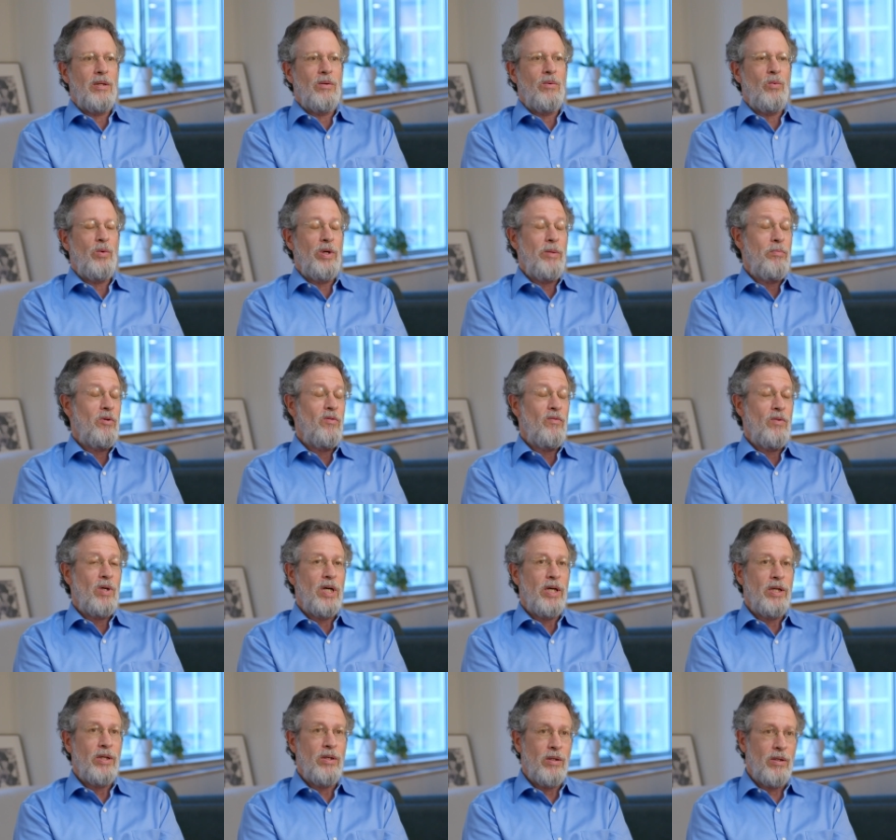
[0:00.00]
We
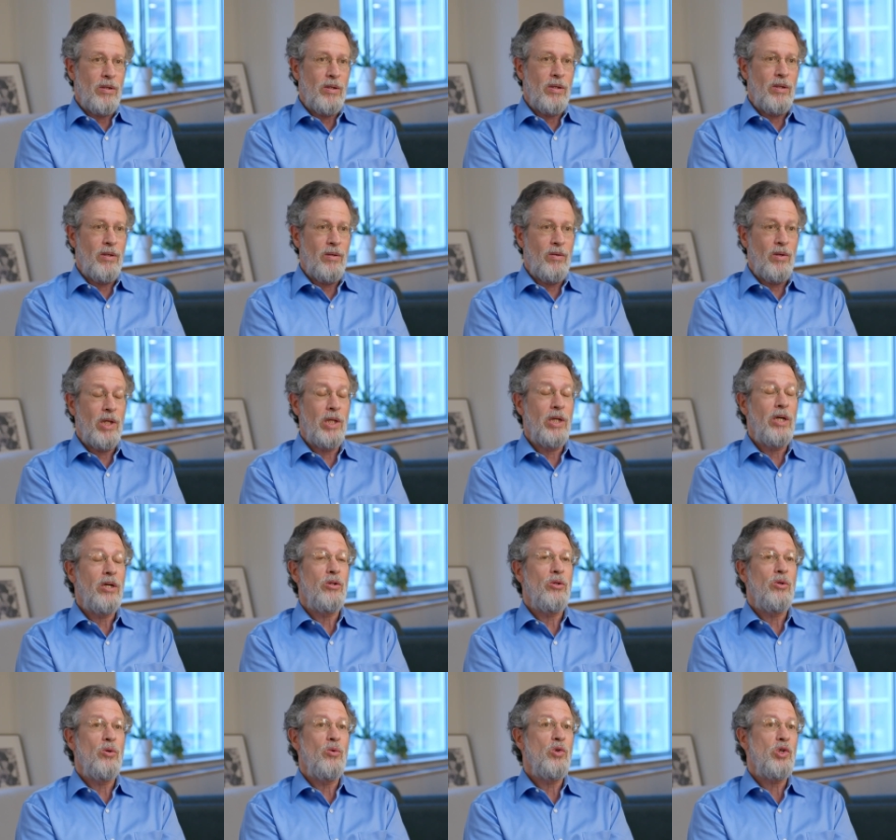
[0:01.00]
provide an
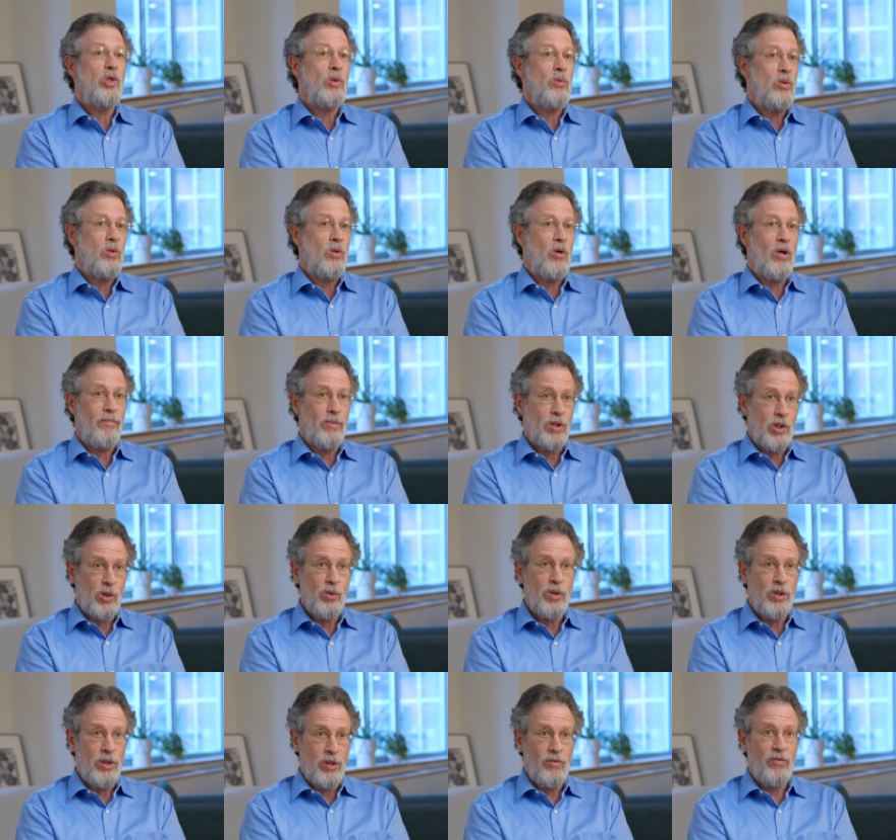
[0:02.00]
unusual
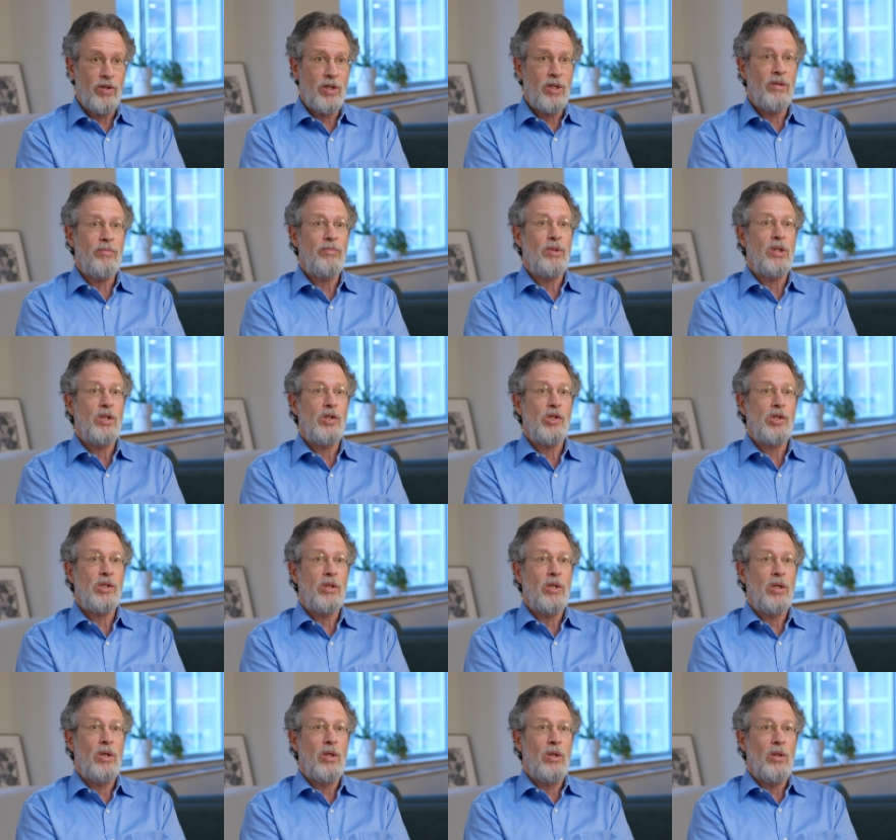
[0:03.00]
opportunity for companies
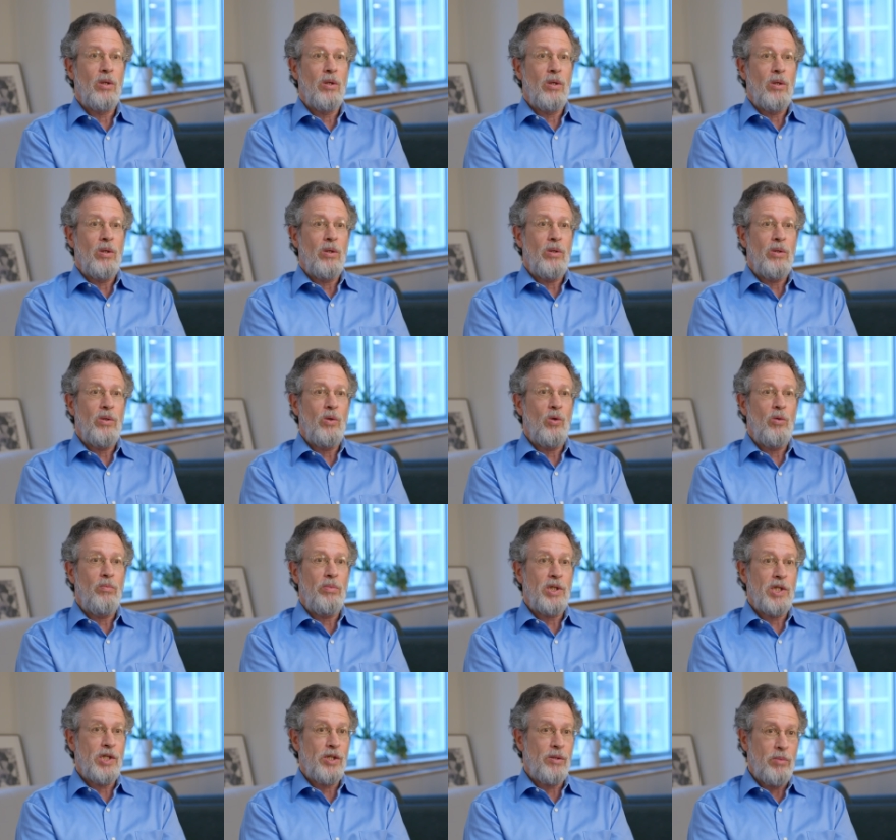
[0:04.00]
who
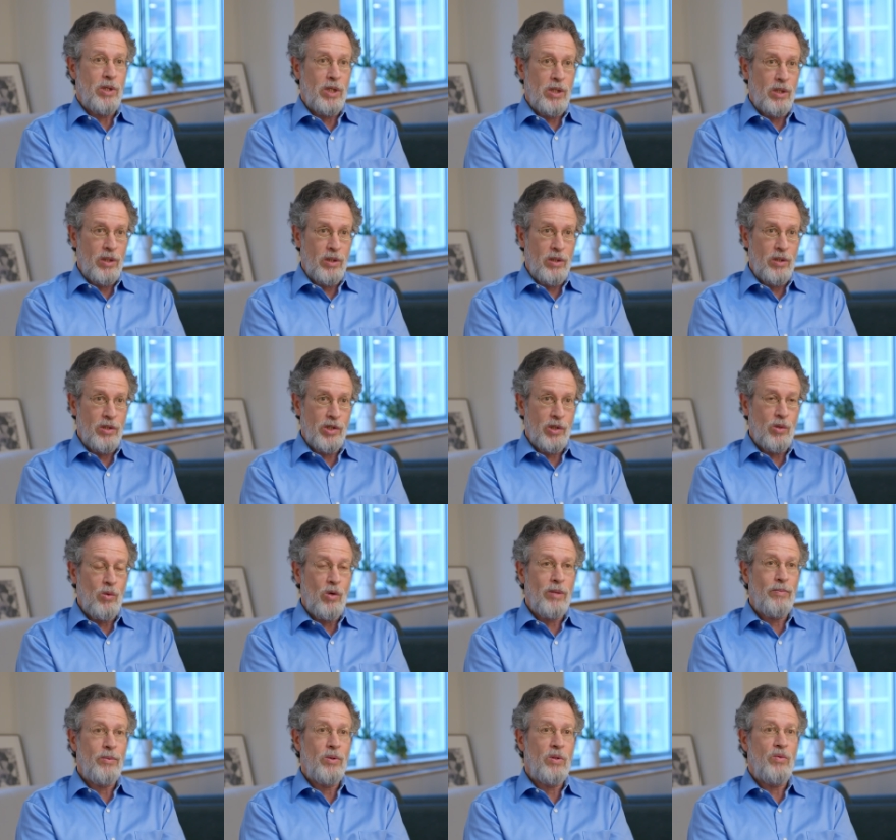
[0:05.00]
participate in these
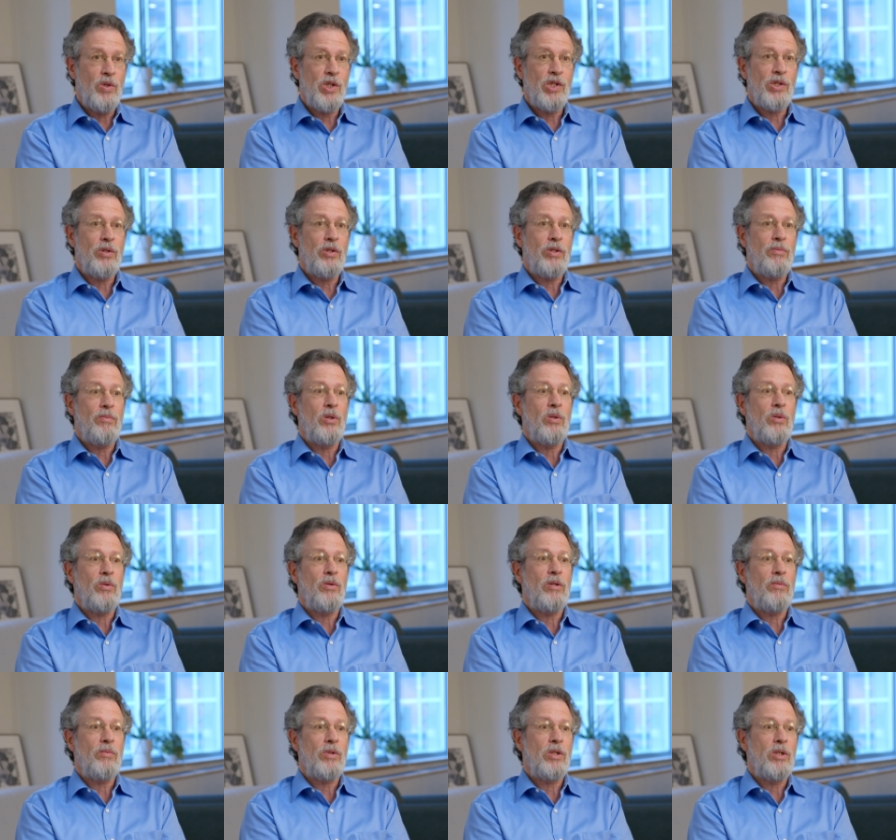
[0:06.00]
cooperative research programs.